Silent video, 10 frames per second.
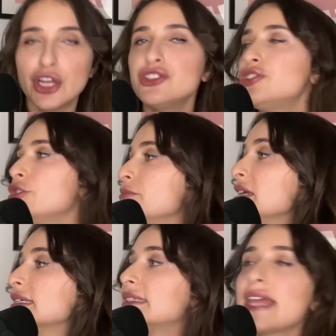
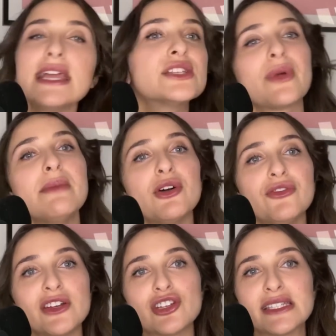Toomgus takes Rainbow
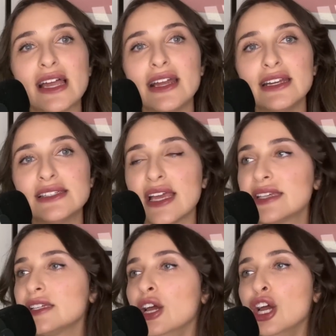Fish aside and says,